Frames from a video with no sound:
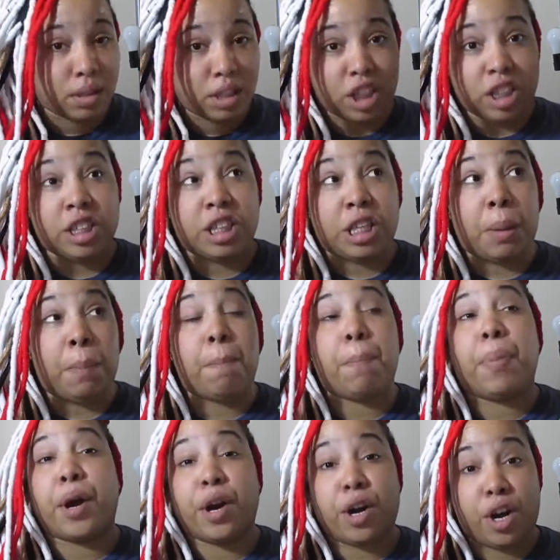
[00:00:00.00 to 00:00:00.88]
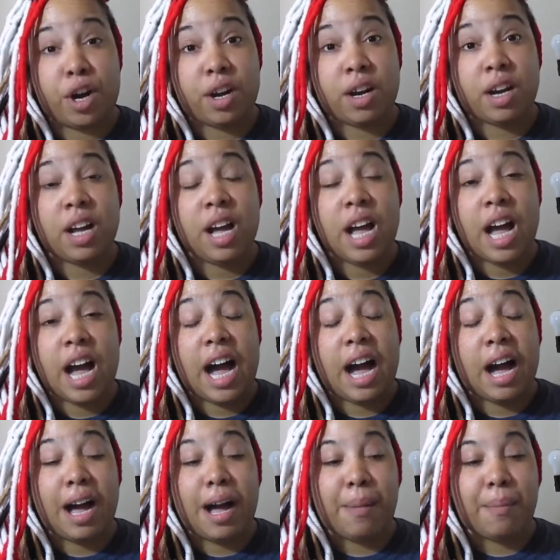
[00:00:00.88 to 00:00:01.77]
the burn
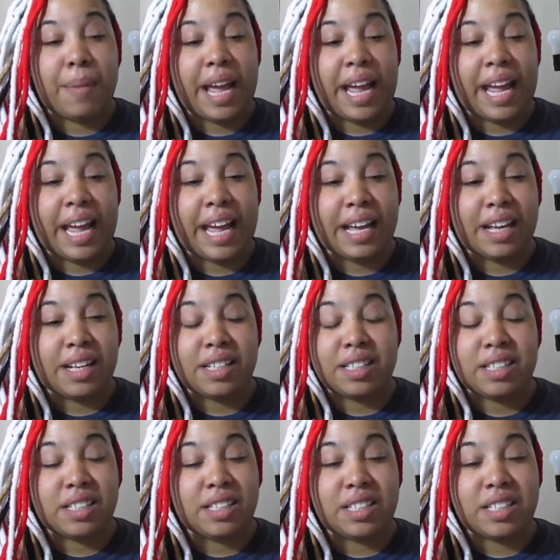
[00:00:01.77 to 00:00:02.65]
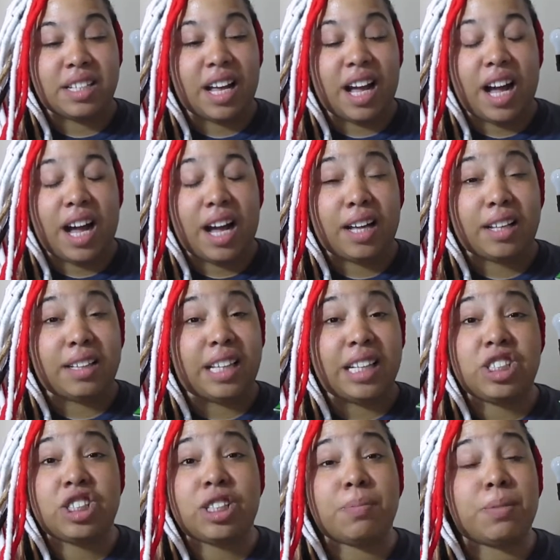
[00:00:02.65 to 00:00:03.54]
um, and uh,
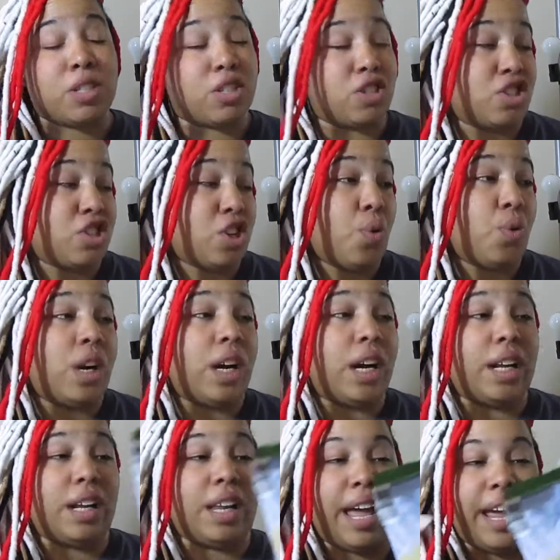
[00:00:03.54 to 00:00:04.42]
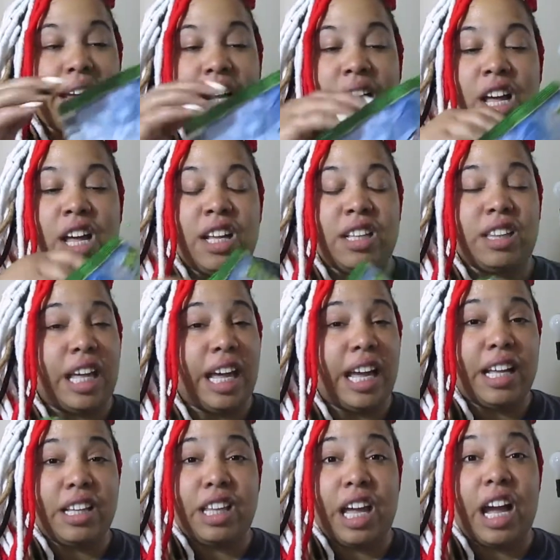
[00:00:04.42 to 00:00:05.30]
these chips are so good like
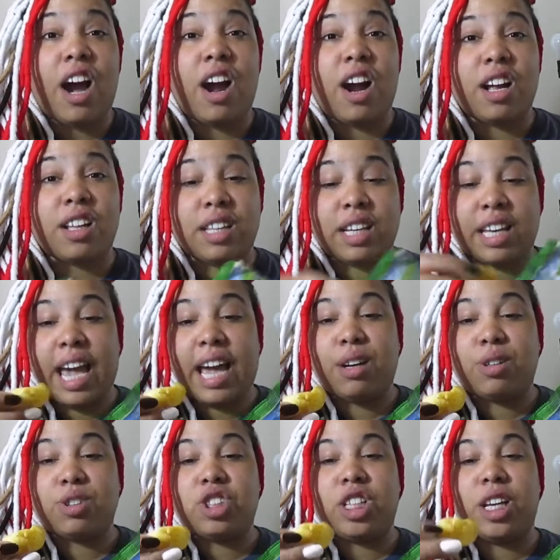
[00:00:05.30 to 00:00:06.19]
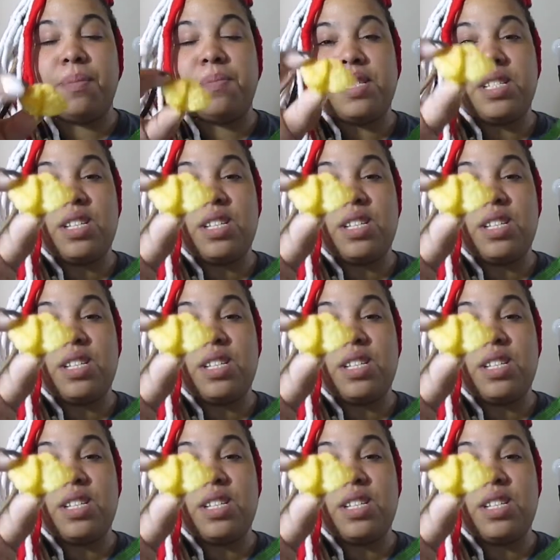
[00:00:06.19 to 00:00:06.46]
they they are the kettle chips